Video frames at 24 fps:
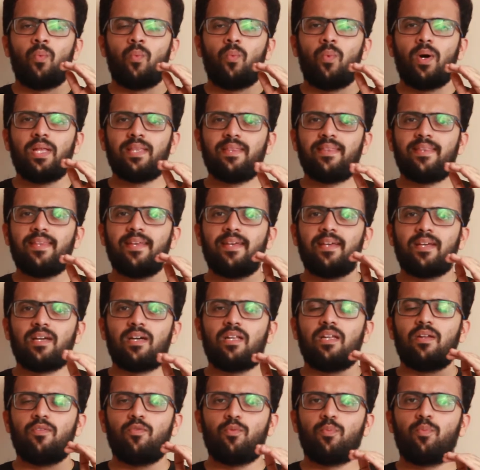one thing a
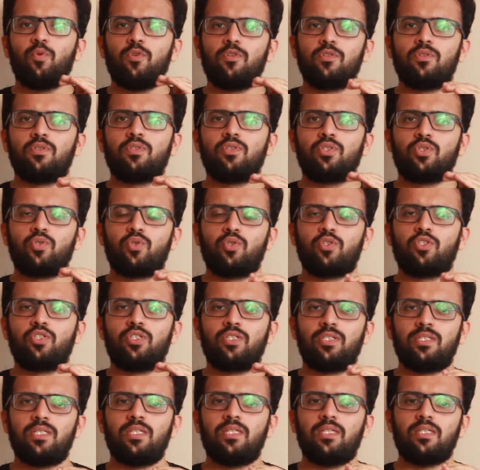Liverpool should
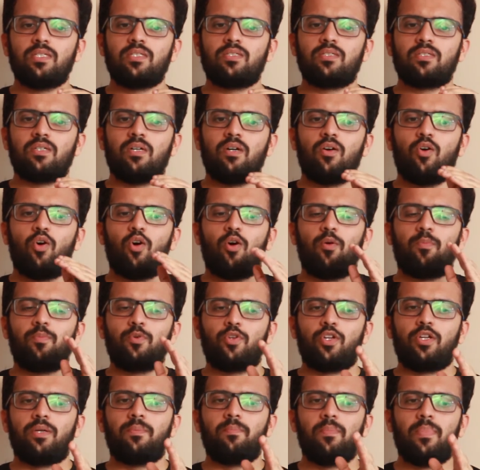see is an
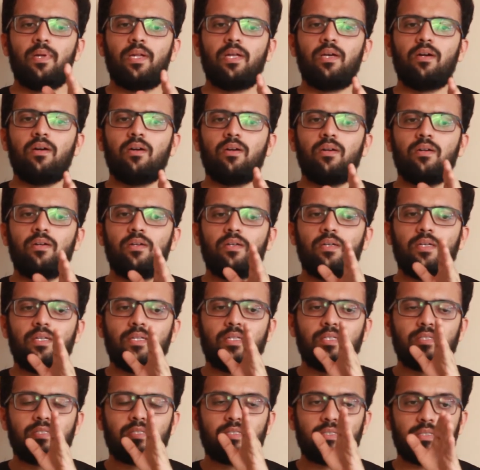opponent player in
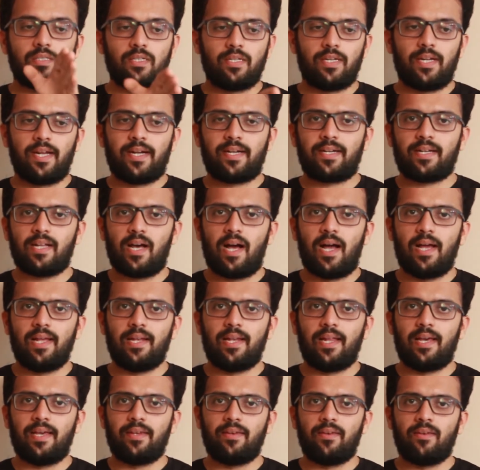his direct eye
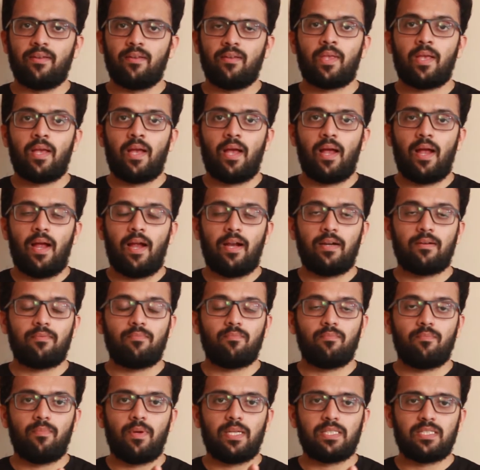line,
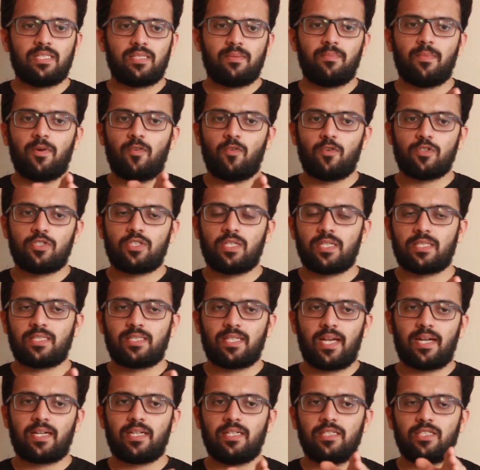and Benzema was
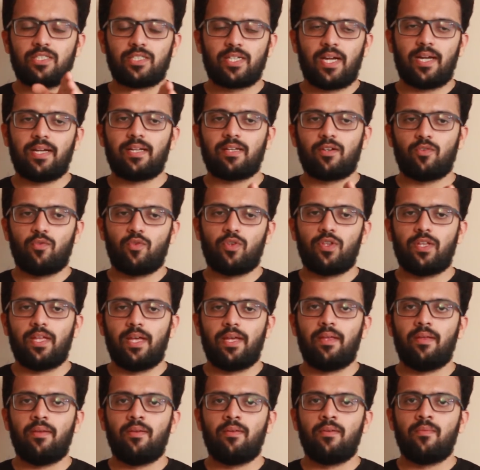exactly standing over
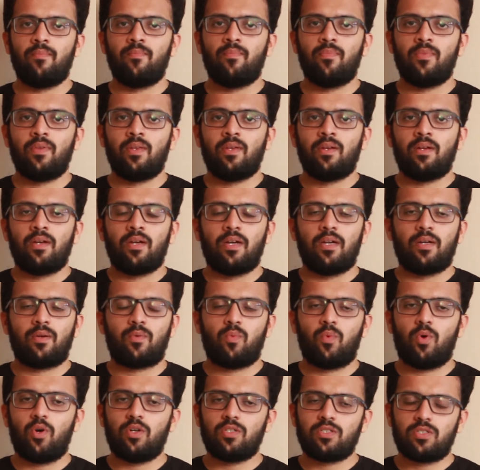there. It
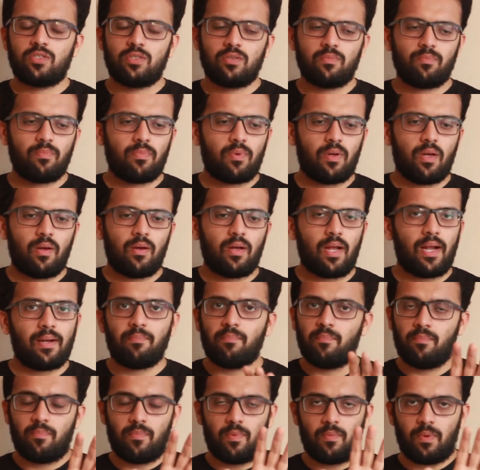was,
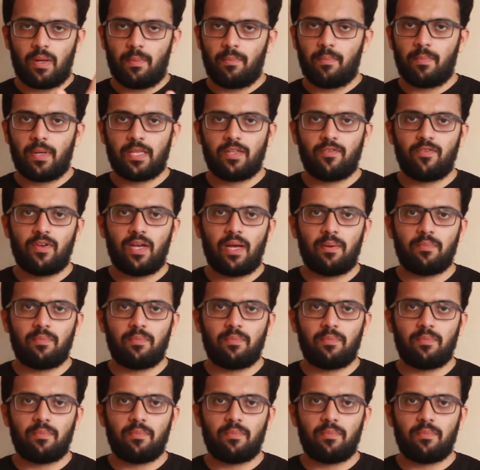and by the way,